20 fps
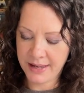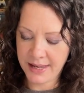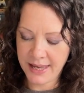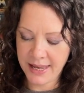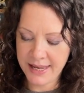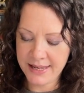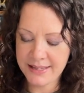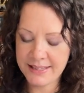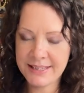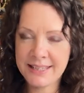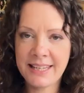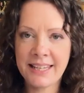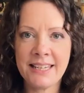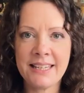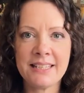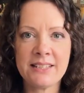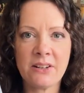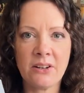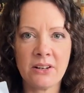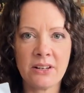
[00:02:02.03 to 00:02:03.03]

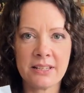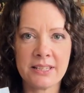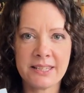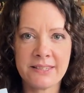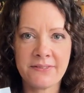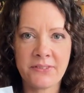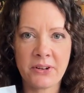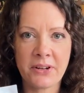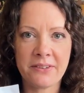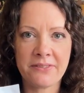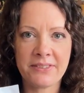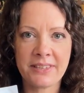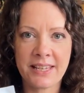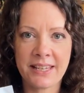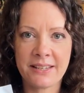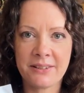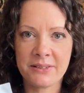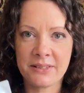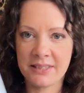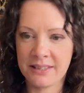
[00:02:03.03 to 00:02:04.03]
NT dollars
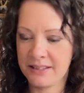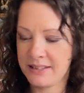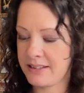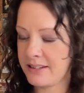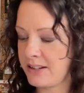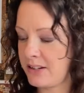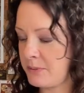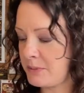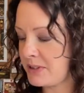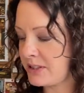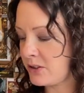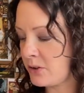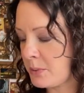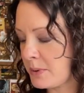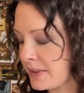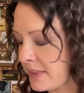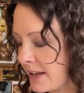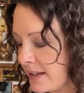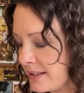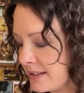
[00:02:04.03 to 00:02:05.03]
5,000. I'm
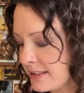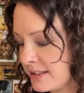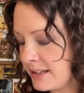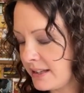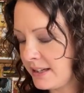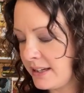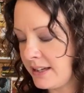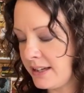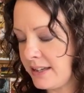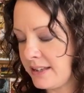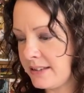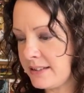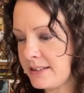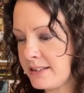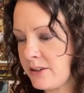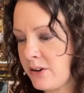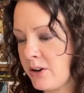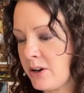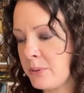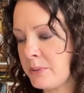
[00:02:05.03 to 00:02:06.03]
assuming that's the
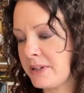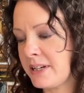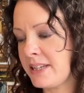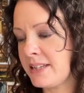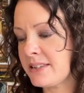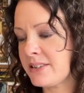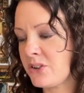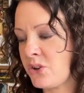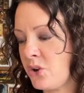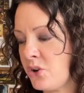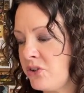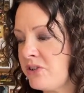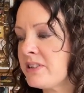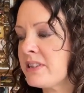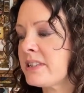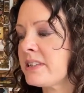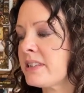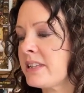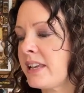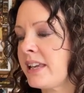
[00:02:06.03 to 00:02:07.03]
Taiwanese
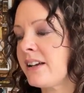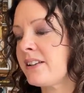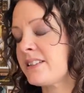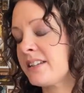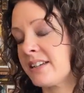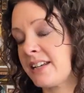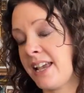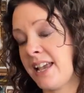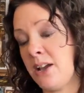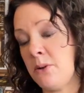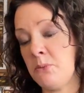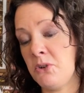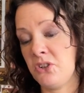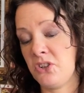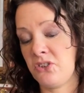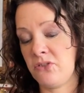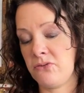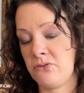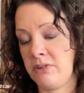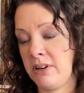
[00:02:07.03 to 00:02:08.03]
currency. I don't know how
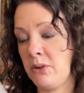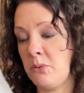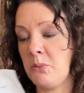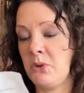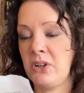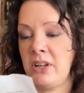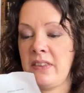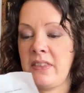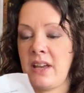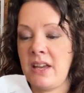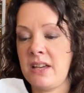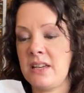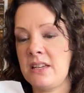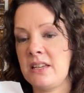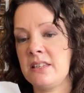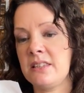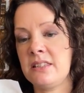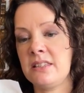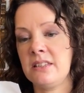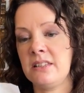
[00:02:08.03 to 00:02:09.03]
much real money that
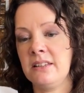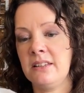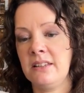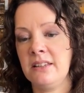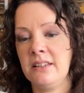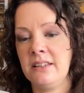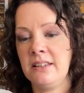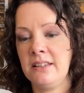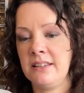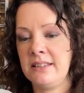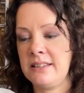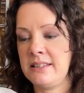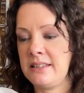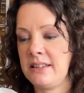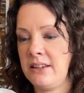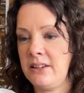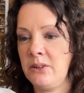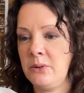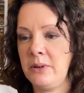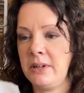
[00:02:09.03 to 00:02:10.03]
is. So
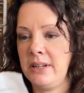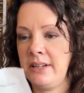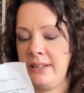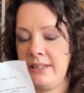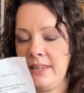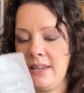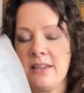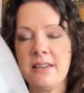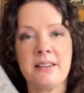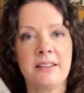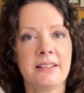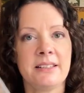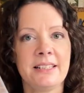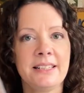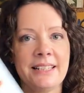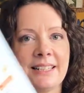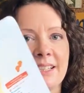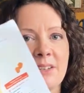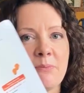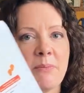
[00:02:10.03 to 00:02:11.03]
yeah, and a
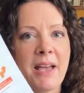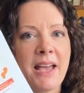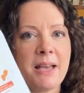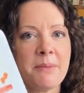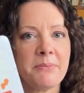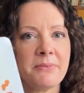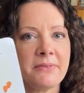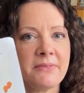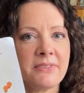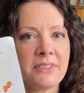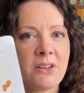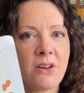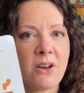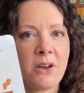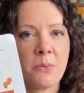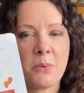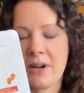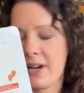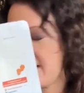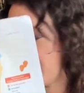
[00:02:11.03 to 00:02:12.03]
little map of
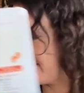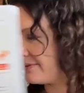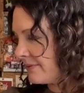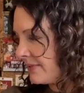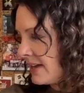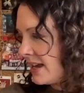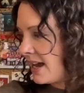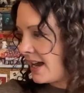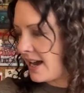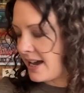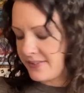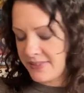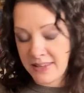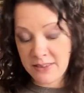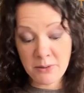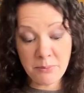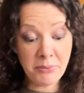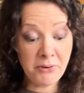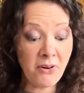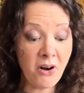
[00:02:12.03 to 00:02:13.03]
Taiwan. And then
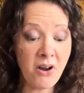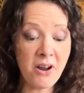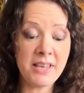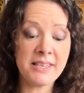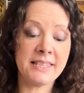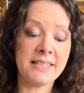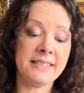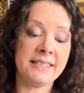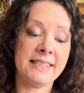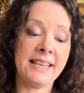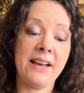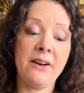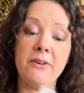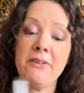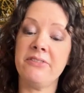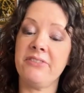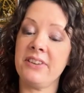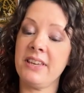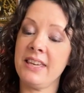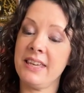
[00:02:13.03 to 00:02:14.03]
the prize
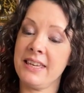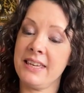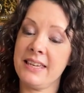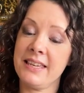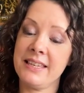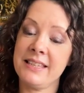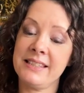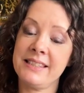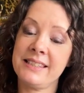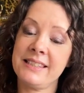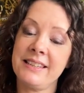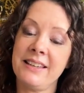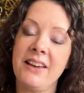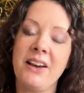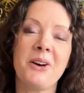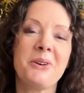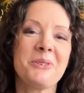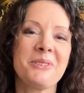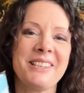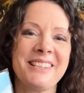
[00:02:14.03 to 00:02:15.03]
itself is,
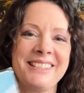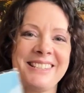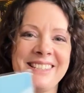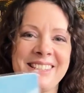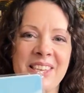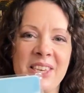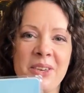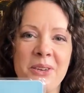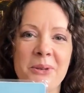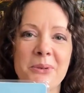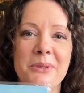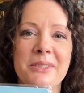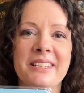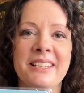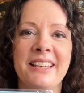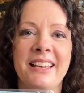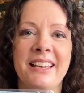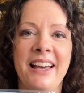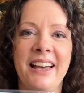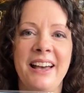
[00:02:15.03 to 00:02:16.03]
oh, this is cute,
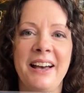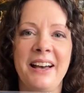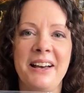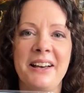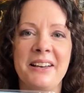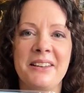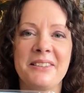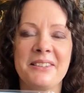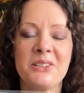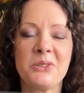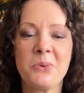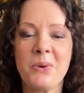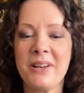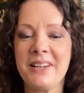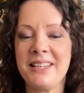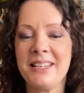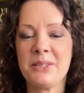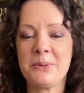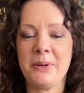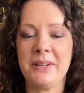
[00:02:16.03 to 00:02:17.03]
the
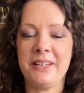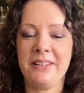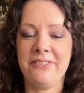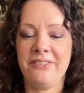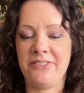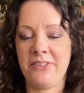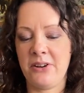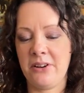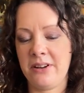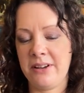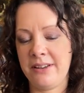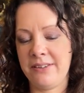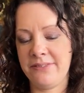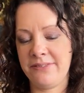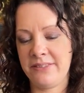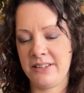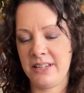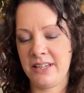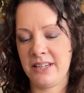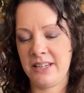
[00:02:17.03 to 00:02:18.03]

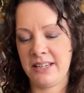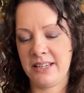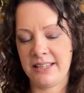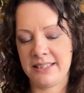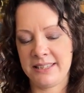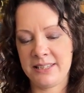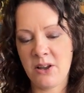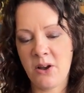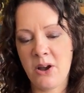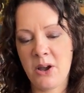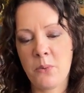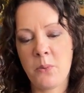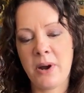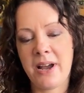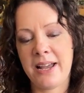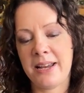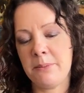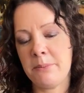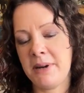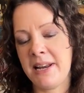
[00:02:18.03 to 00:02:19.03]
2025
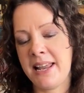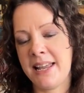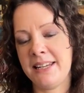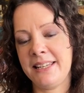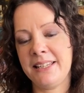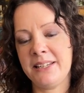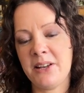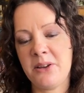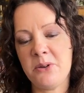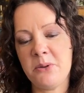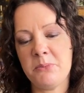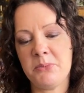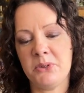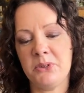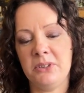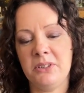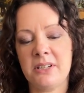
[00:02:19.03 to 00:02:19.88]
Taiwan Planning Notebook.